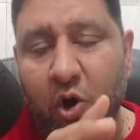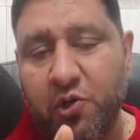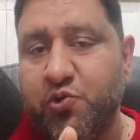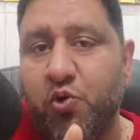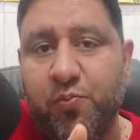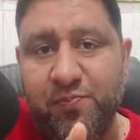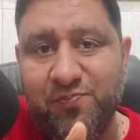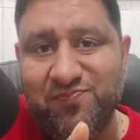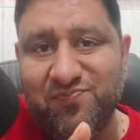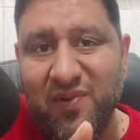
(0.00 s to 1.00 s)
horoscope.
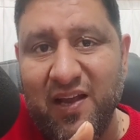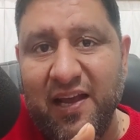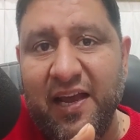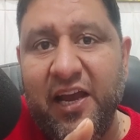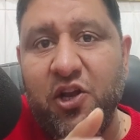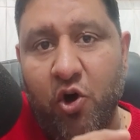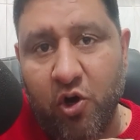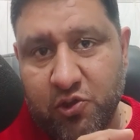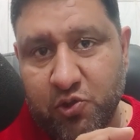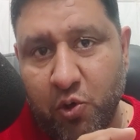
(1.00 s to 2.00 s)
In
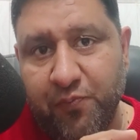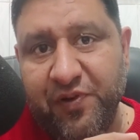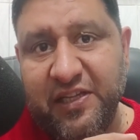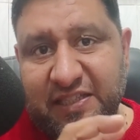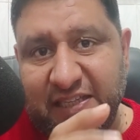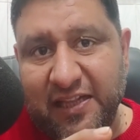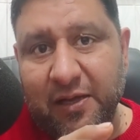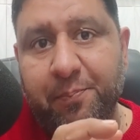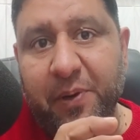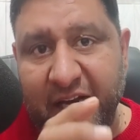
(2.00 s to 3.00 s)
horoscope, we'll
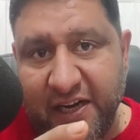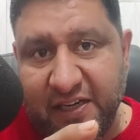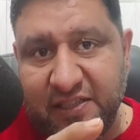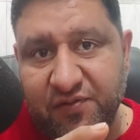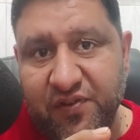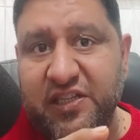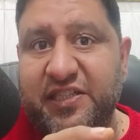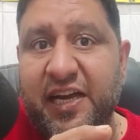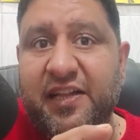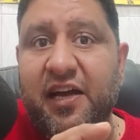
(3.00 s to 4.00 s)
check the periods,
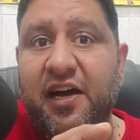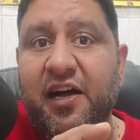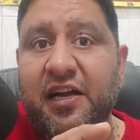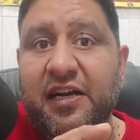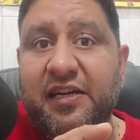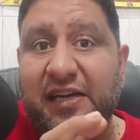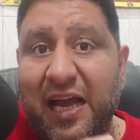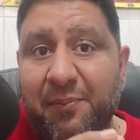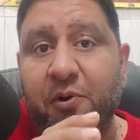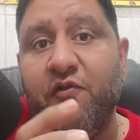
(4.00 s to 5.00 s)
we'll check the
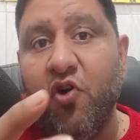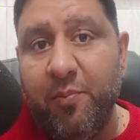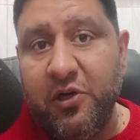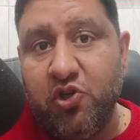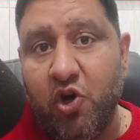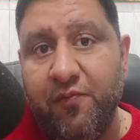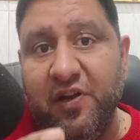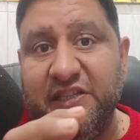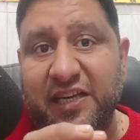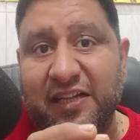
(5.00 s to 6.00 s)
type of government
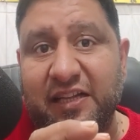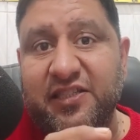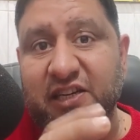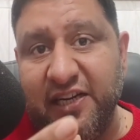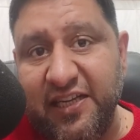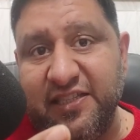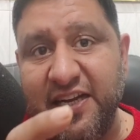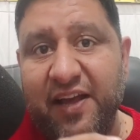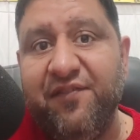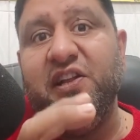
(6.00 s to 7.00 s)
job, we'll check the
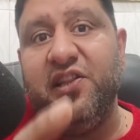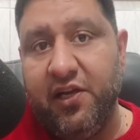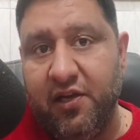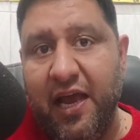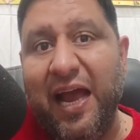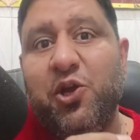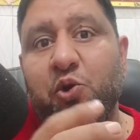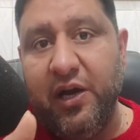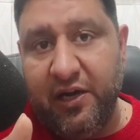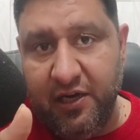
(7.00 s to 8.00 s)
studies and everything
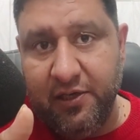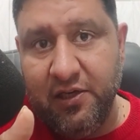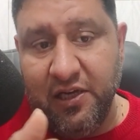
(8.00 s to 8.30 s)
accurate.